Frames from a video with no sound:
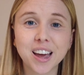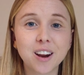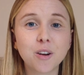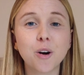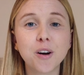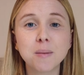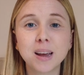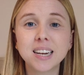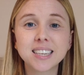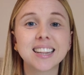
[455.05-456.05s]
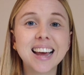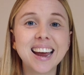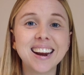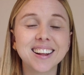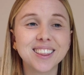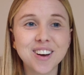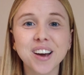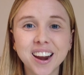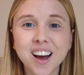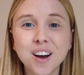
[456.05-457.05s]
It had already been delayed
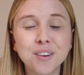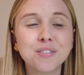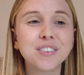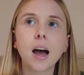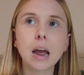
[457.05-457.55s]
long enough.